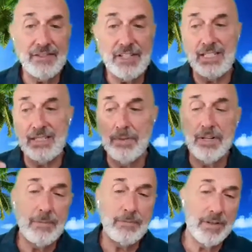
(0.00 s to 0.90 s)
She's
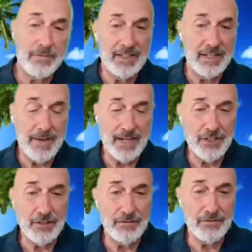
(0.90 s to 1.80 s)
put up with
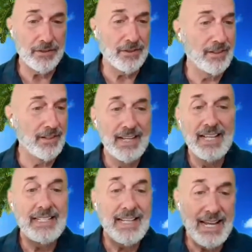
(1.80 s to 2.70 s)
dementia for
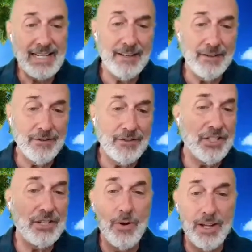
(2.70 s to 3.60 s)
ten years.
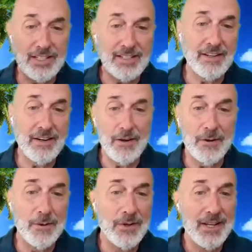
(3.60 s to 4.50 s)
She wants to
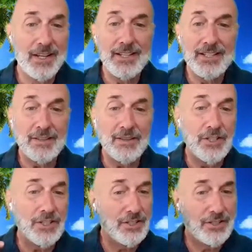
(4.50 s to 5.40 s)
go, so
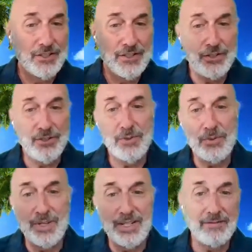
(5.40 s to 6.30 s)
just do
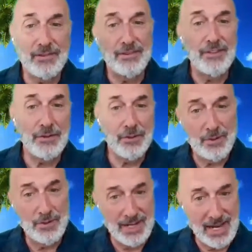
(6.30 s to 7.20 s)
whatever
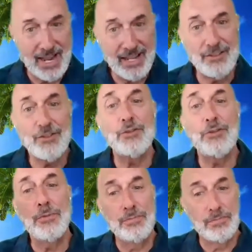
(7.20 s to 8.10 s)
you can
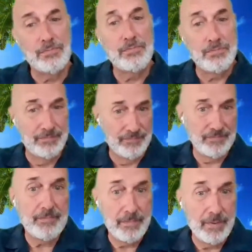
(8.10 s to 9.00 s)
to
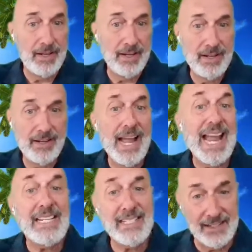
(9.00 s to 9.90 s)
uh,
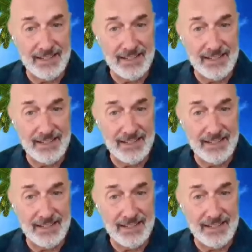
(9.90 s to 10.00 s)
hasten it.